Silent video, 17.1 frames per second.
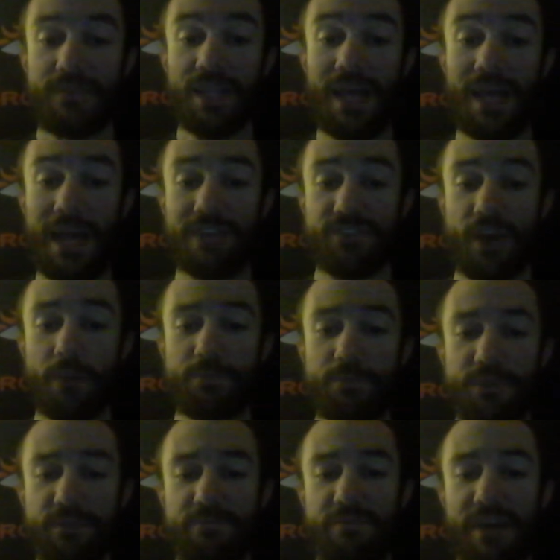as up
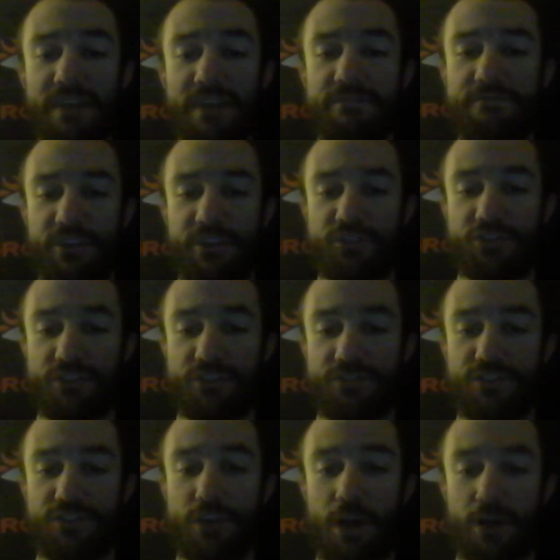to 5
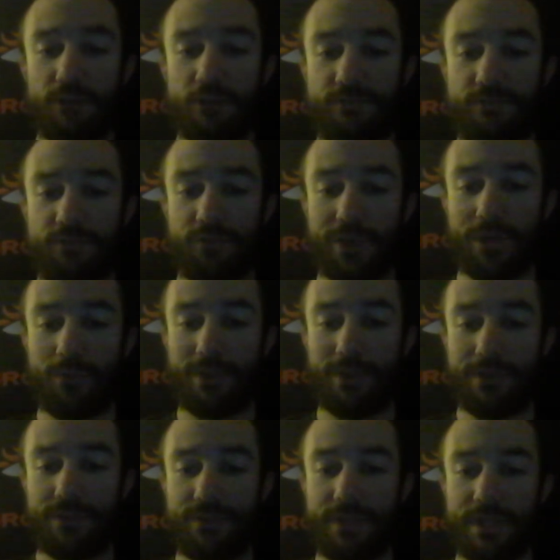vicious dogs
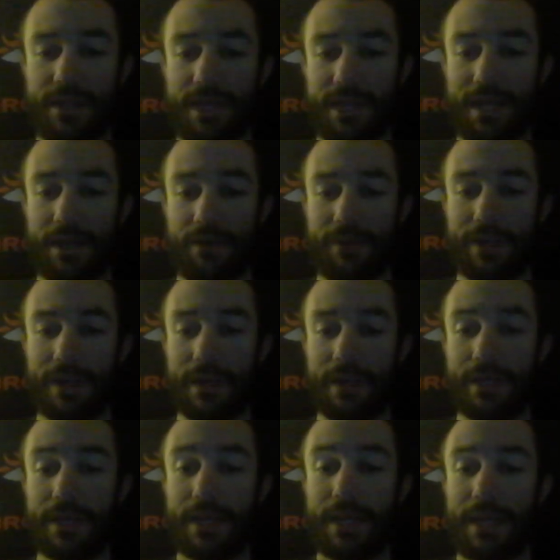frequent the area